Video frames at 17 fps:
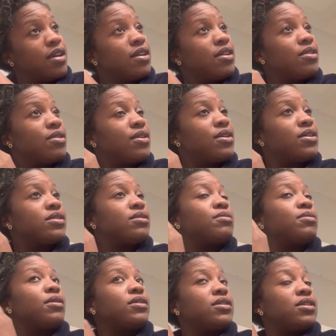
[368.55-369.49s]
You know, us in
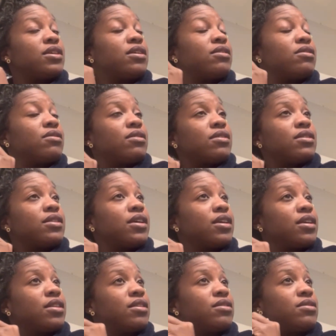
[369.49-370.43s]
particular, like
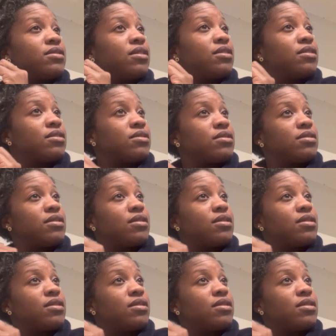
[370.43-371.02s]
the sun it